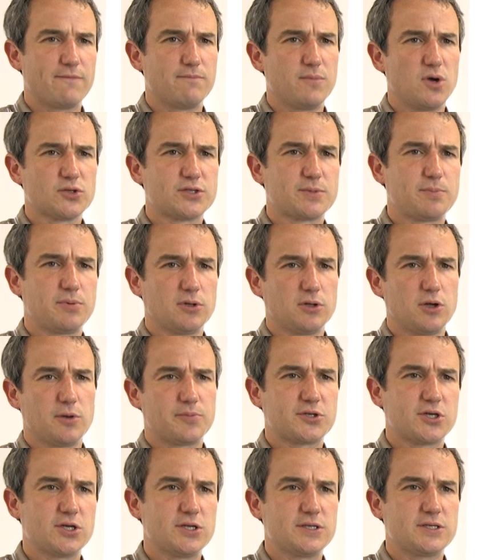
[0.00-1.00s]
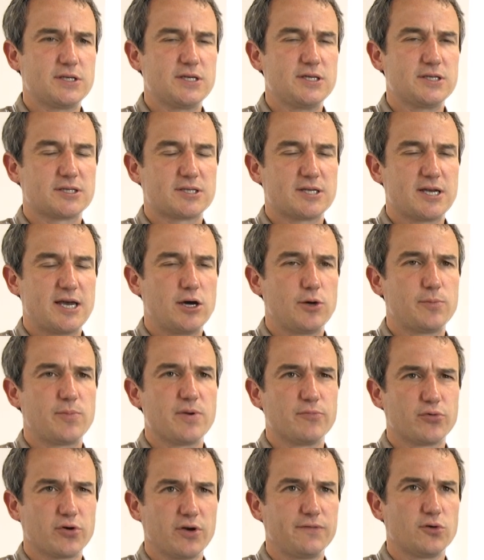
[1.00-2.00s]
have multiple opportunities to help
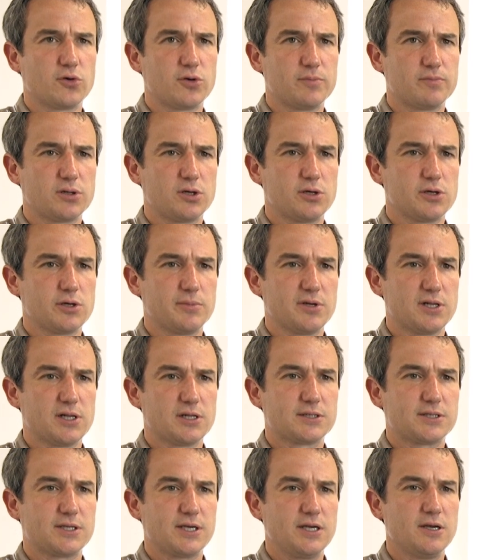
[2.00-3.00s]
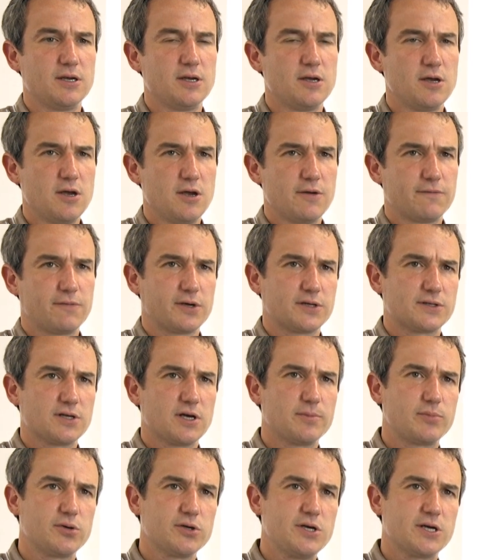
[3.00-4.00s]
improve your employability. For
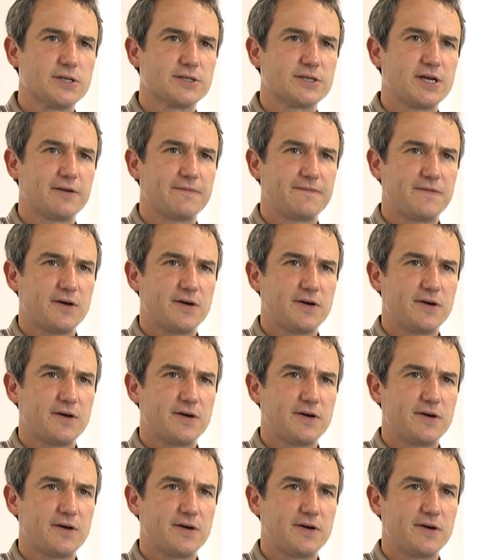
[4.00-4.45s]
example, you can take